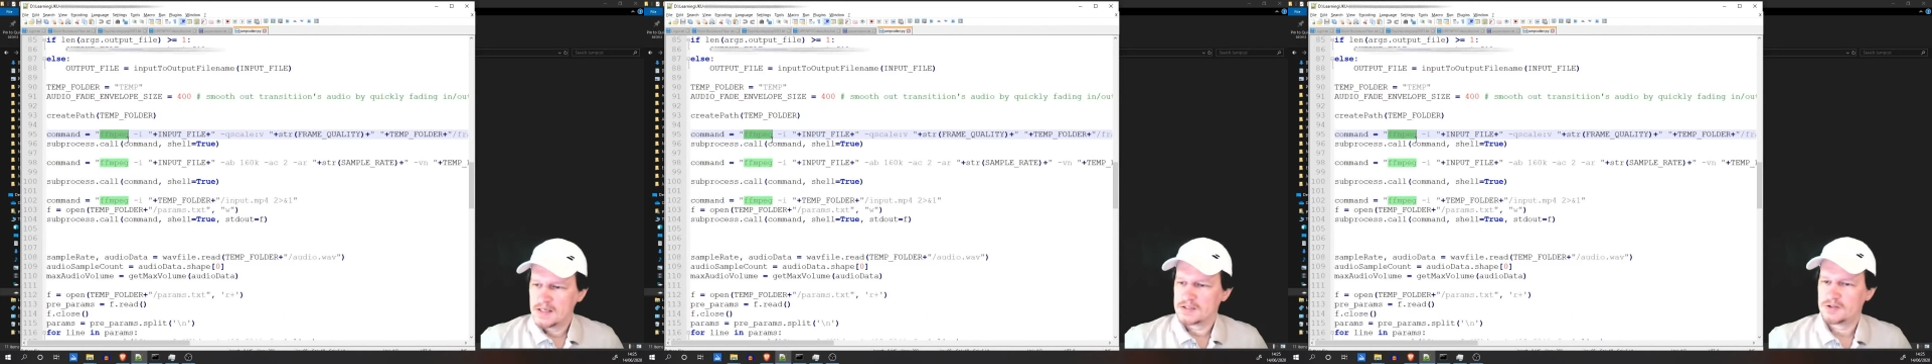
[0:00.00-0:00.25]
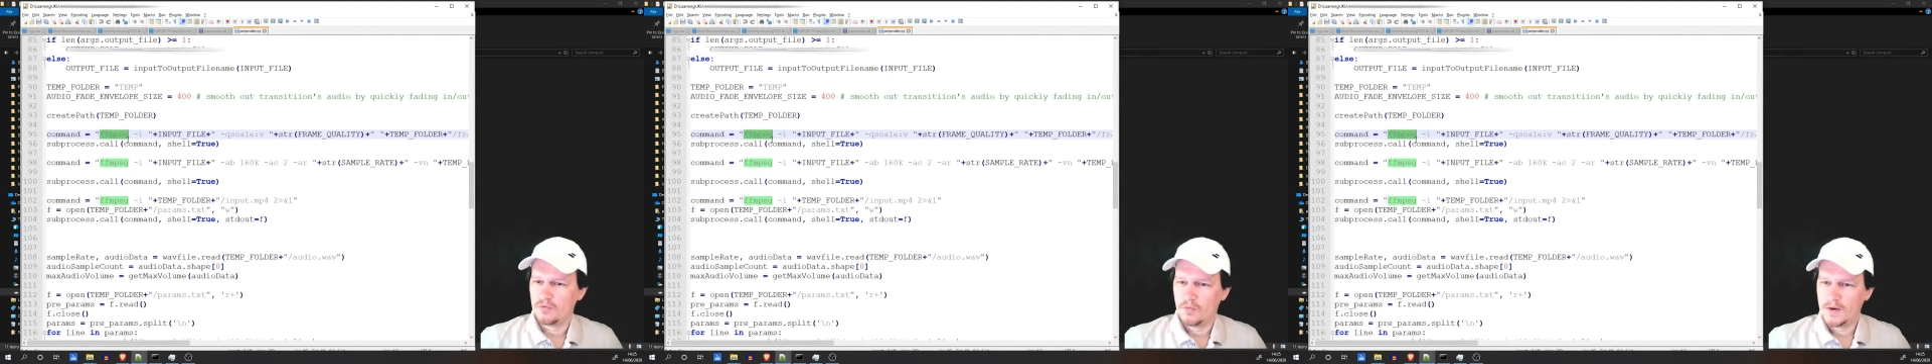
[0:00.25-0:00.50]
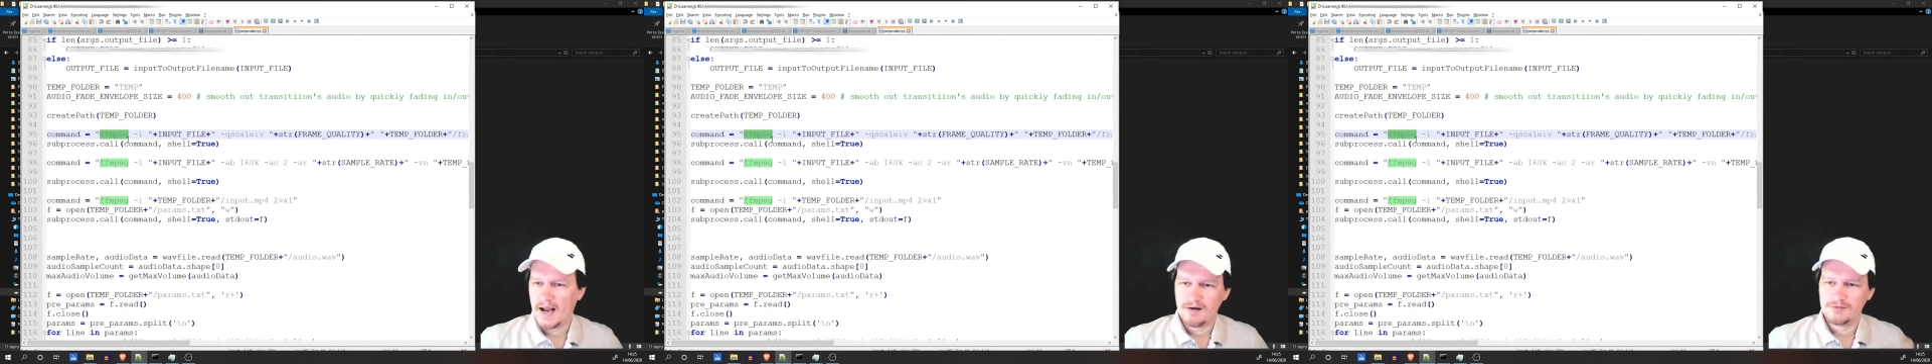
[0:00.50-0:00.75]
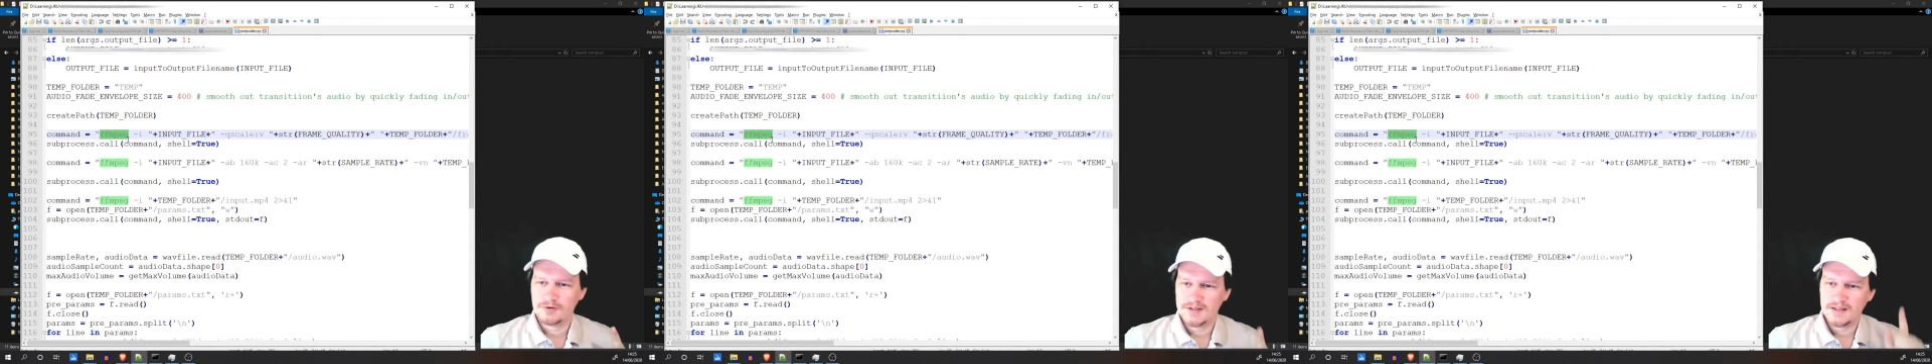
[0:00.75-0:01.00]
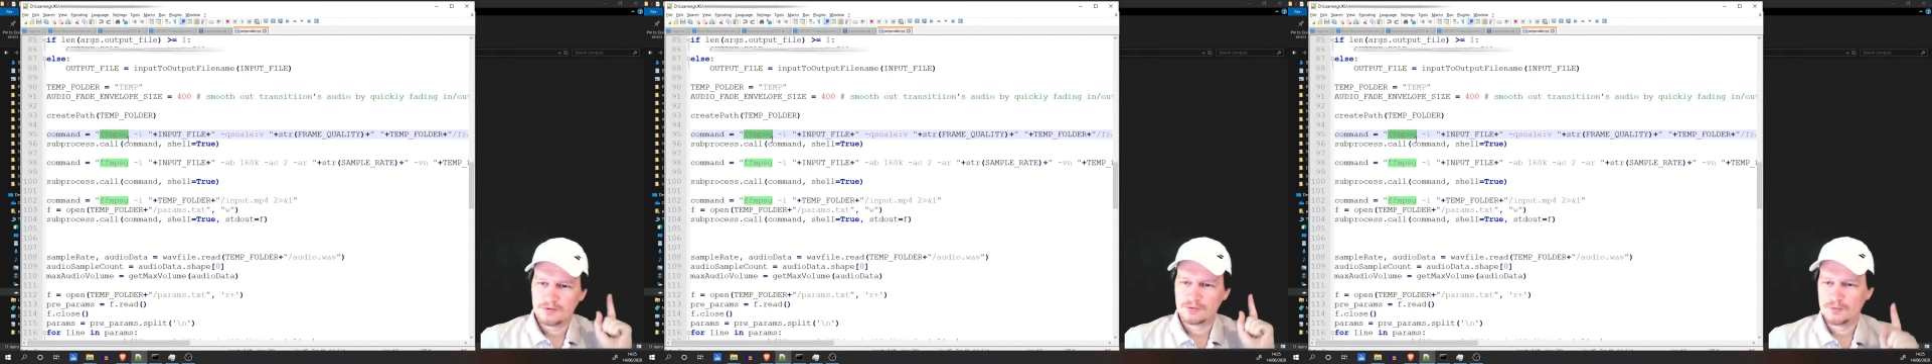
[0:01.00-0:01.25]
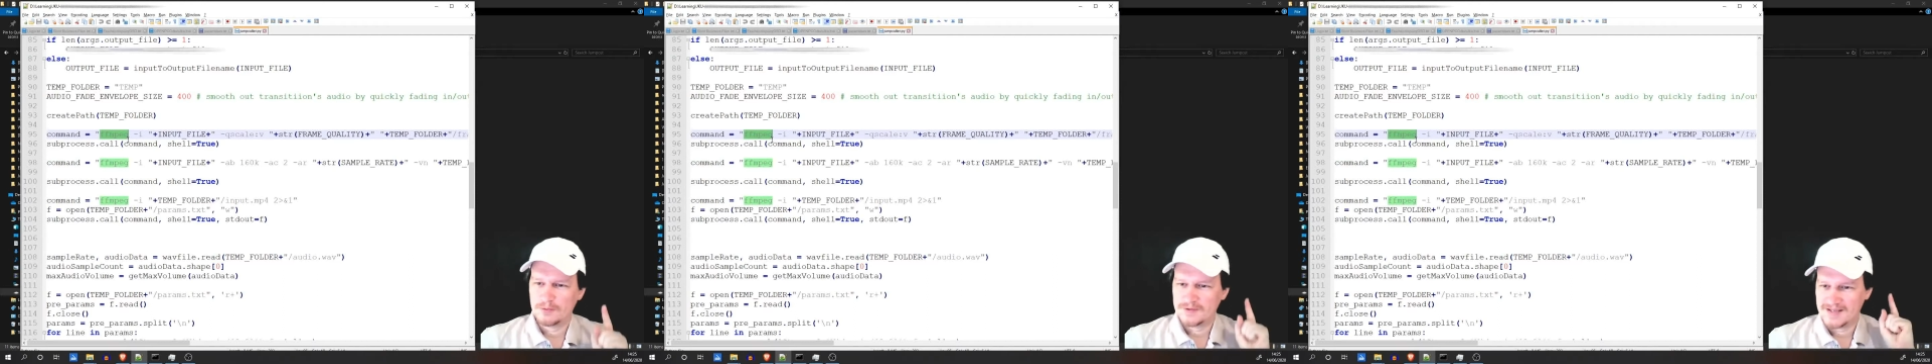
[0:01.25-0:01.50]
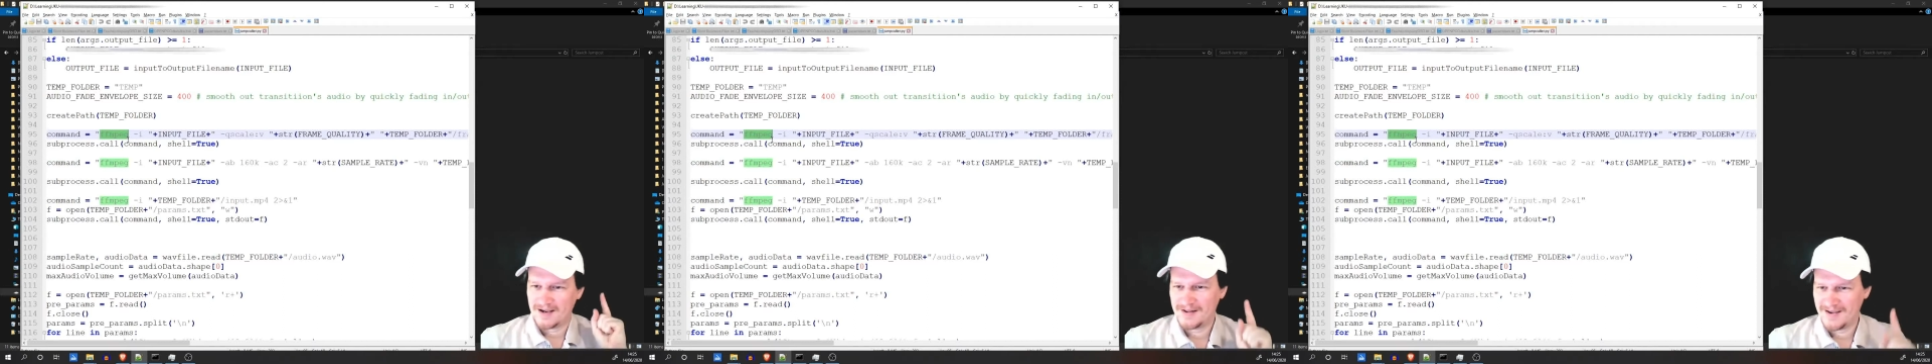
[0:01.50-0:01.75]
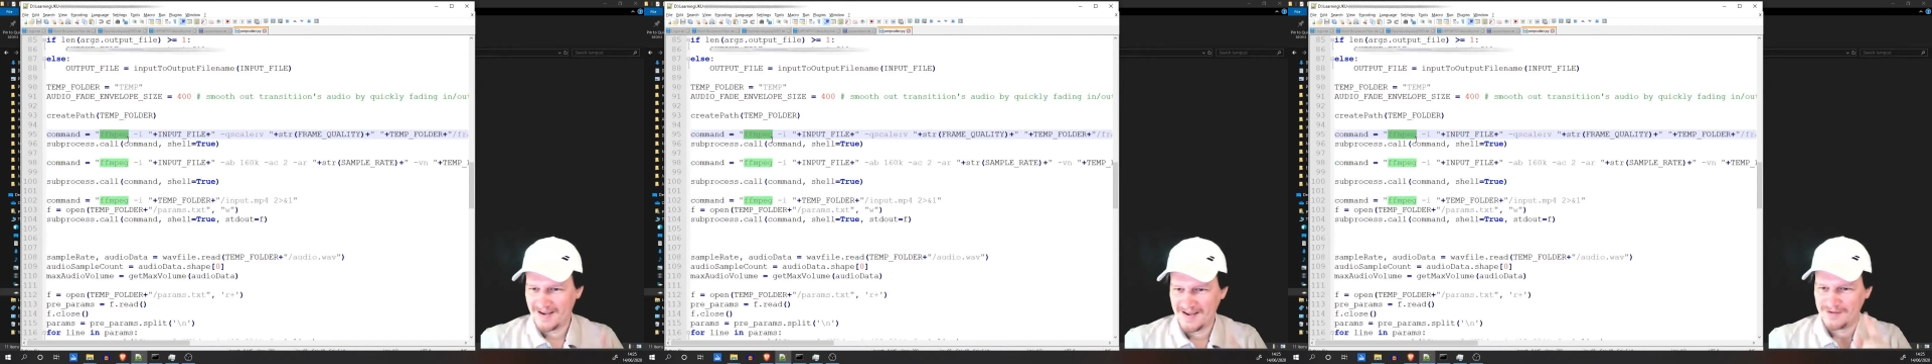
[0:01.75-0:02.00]
So what I will need to do is
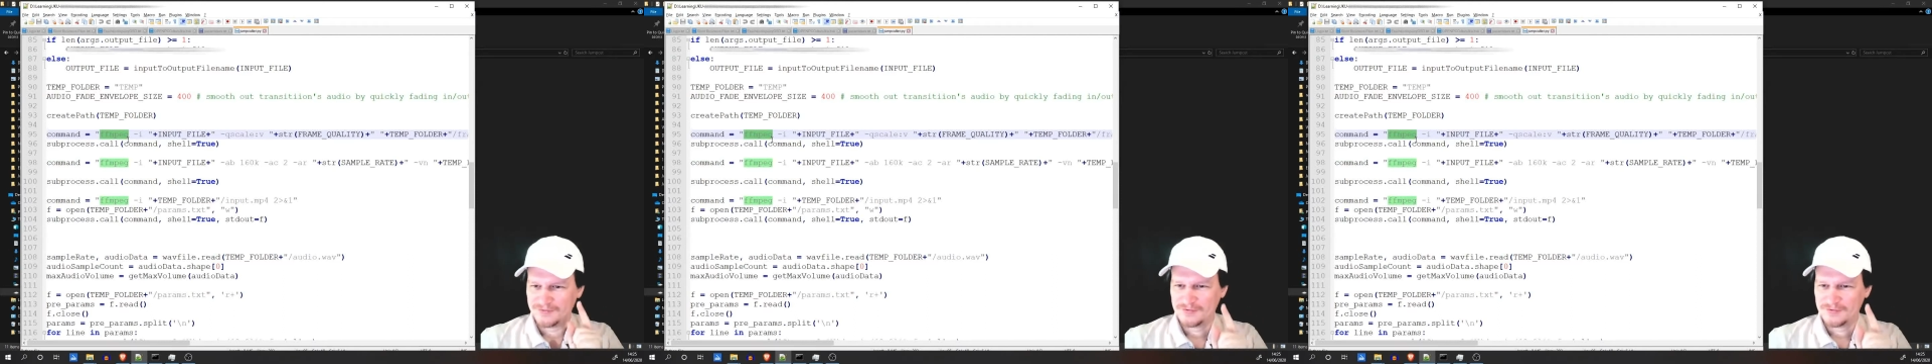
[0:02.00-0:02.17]
I have